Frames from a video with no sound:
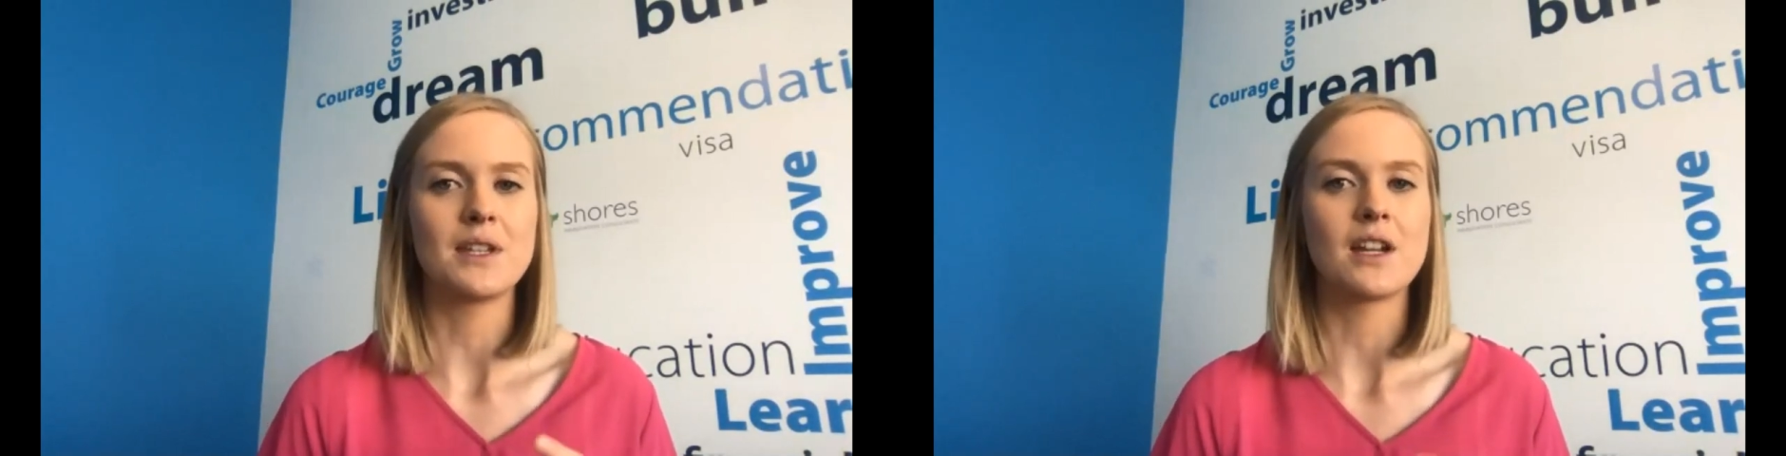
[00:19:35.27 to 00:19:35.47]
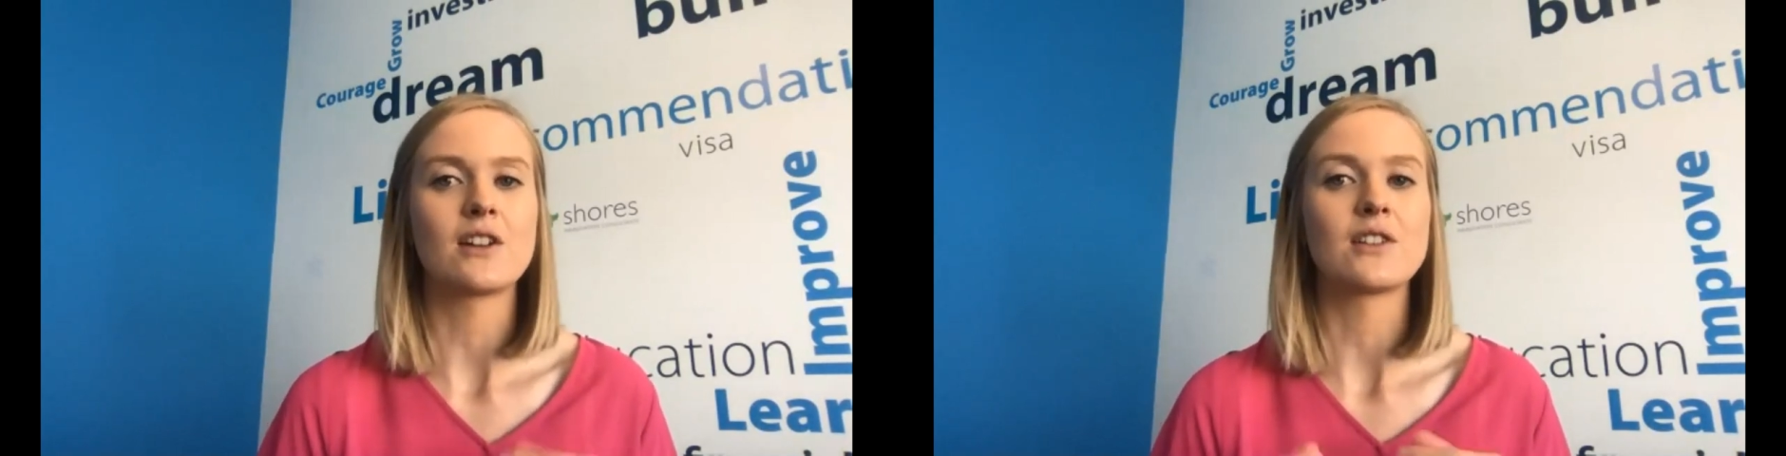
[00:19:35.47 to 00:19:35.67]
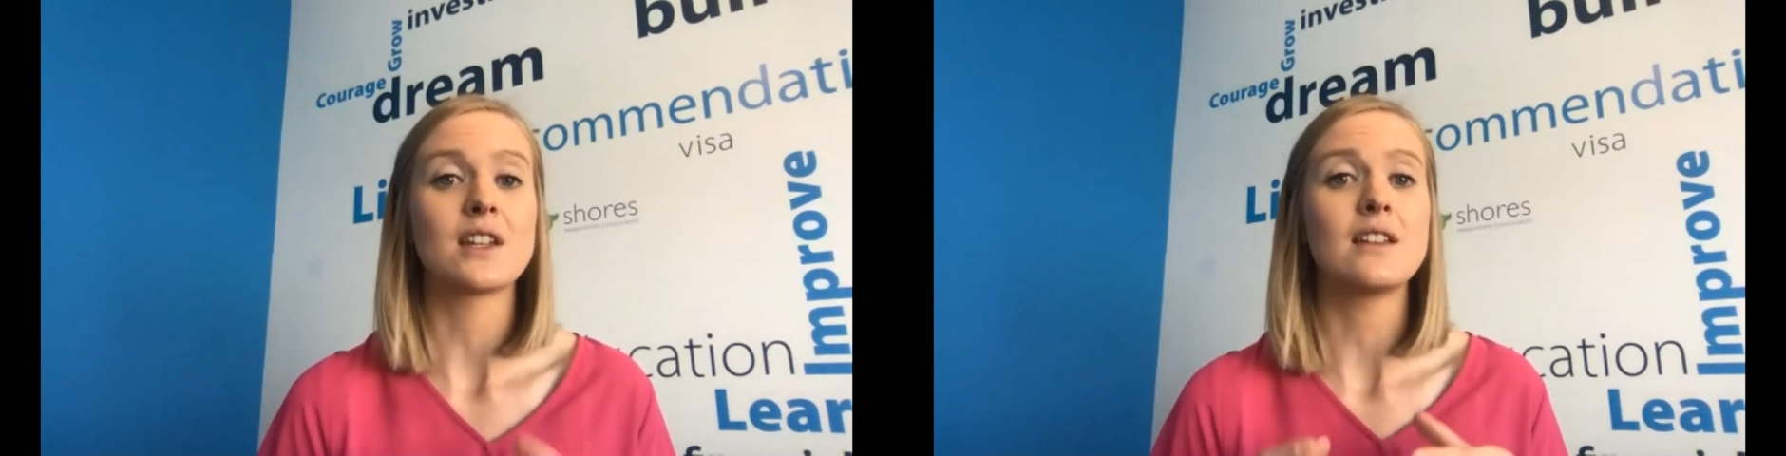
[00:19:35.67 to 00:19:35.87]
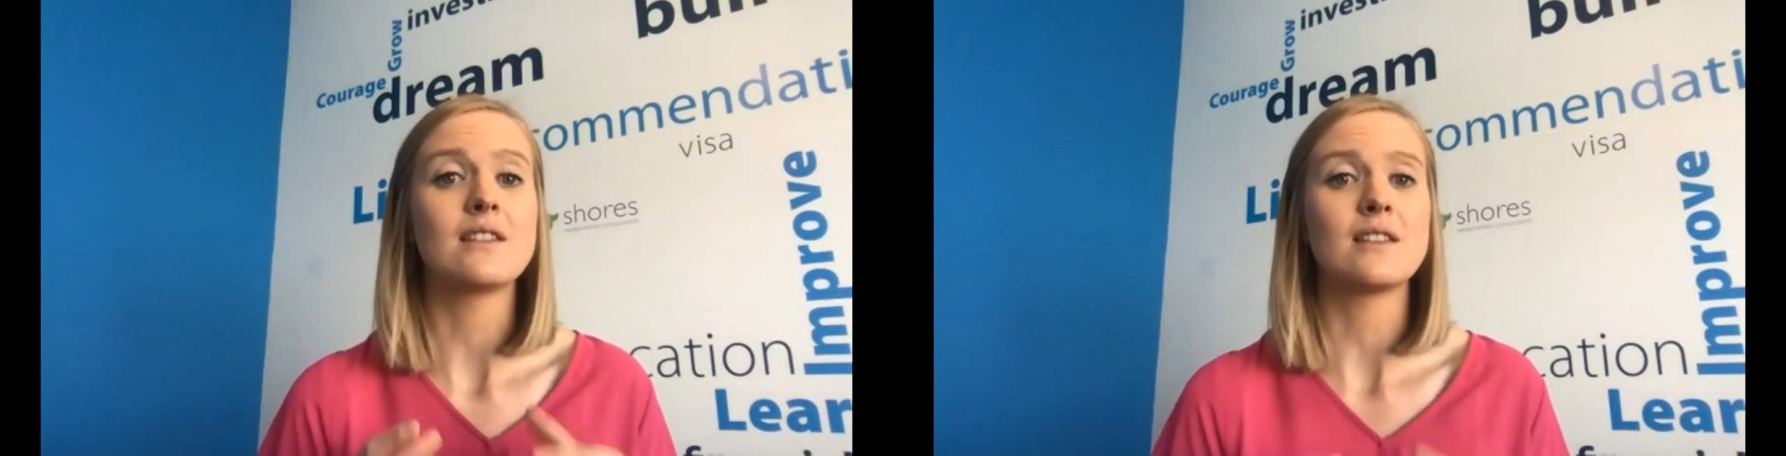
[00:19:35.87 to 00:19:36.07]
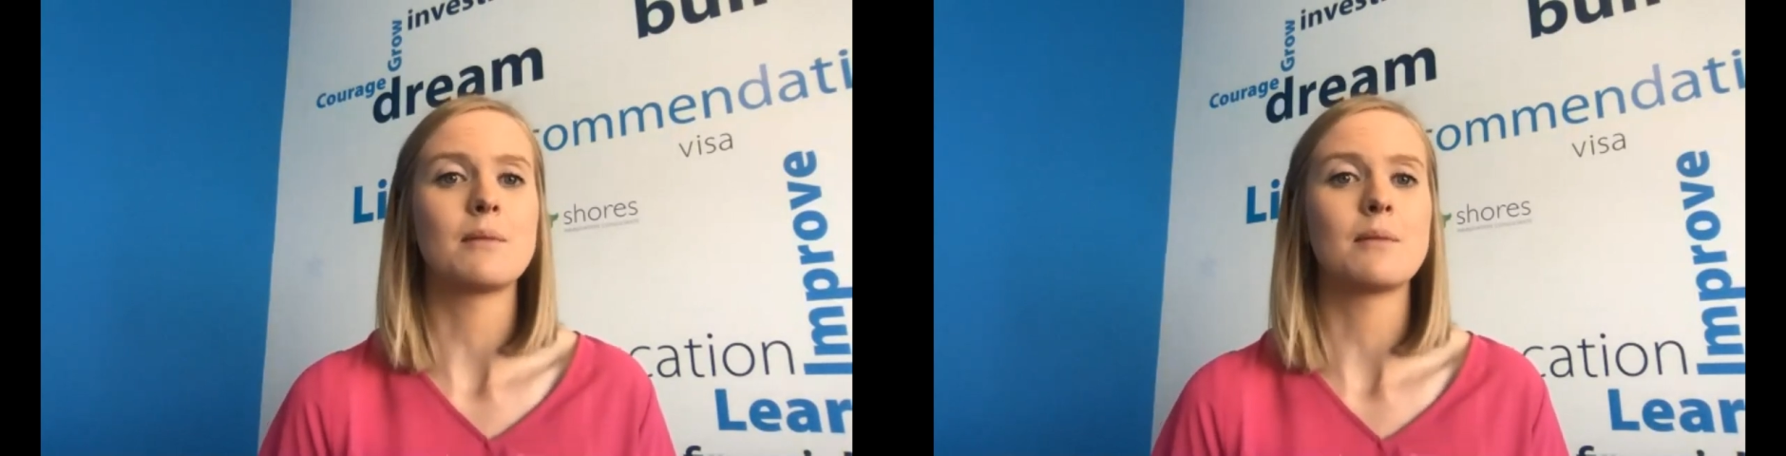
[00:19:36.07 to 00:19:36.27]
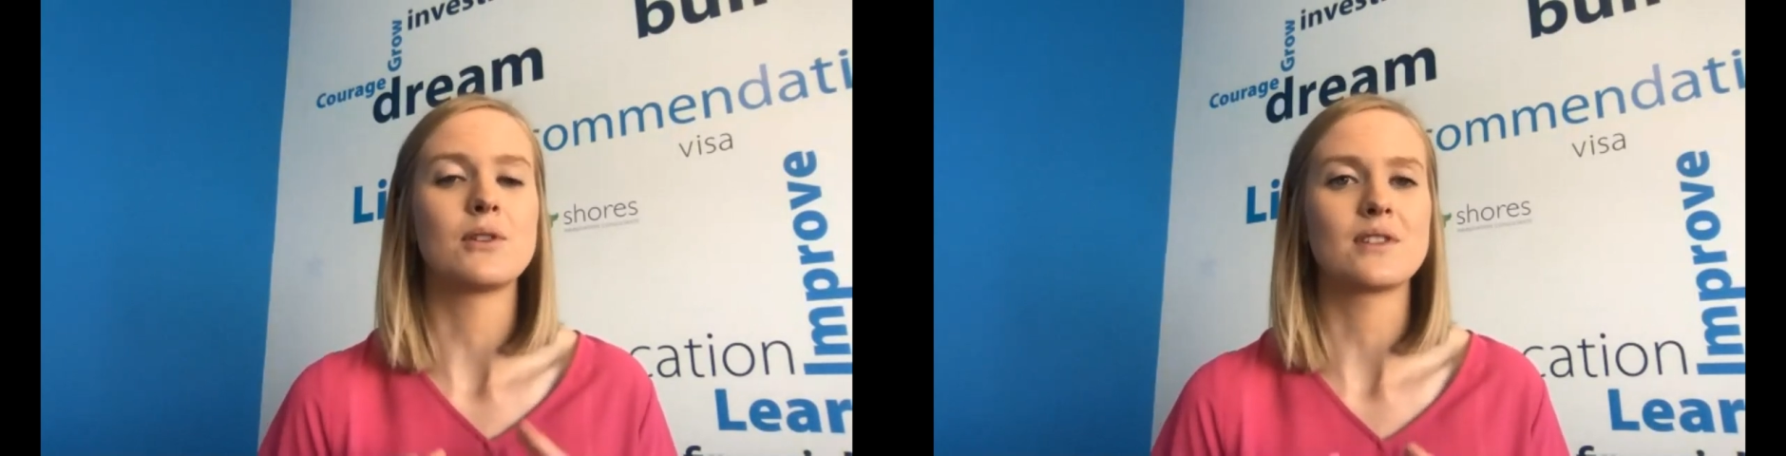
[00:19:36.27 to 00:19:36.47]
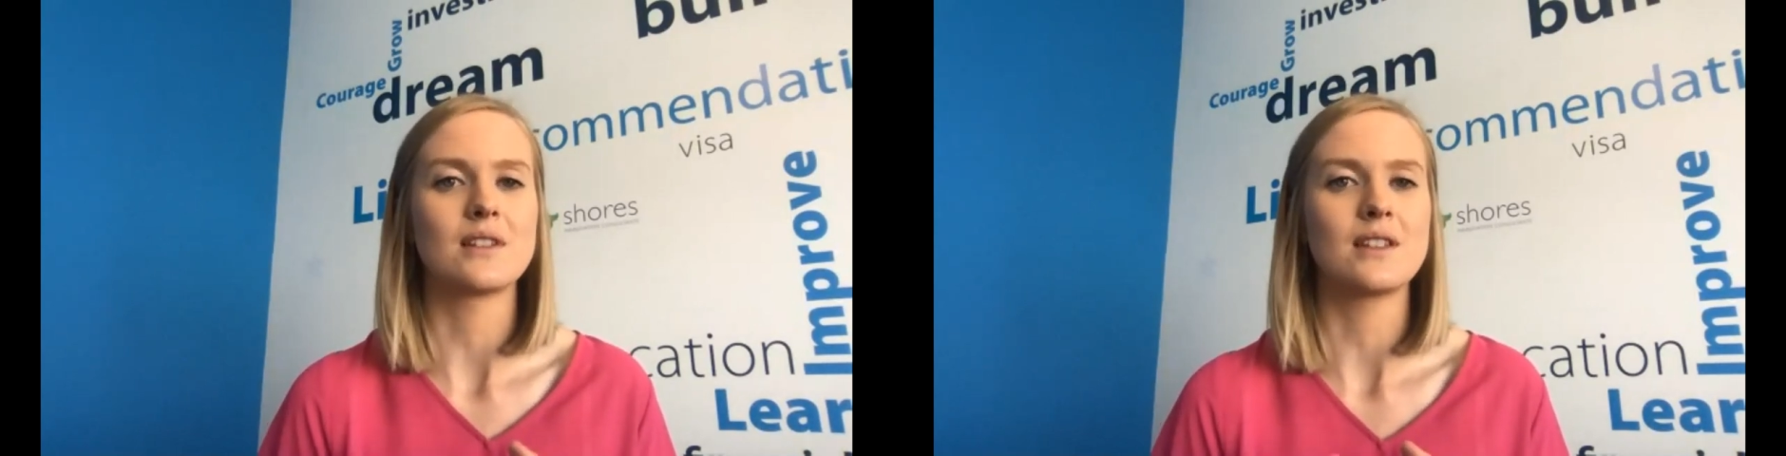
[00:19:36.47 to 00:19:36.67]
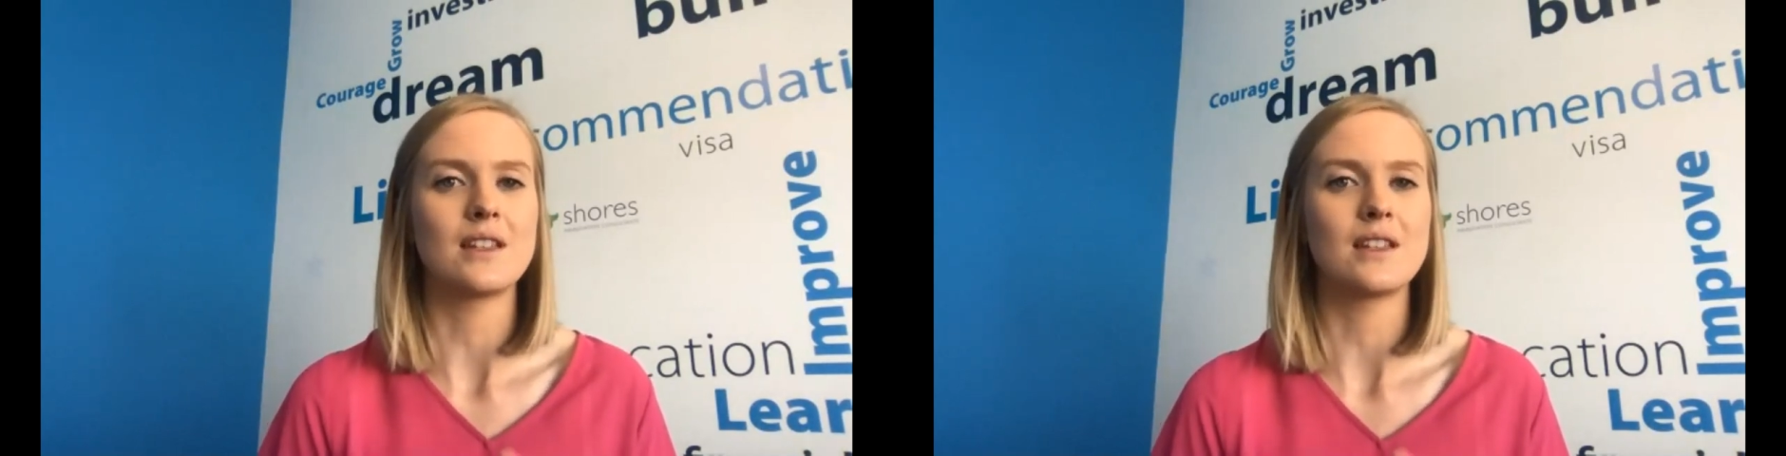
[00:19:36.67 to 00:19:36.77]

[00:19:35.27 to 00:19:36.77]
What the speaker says: be guaranteed that that person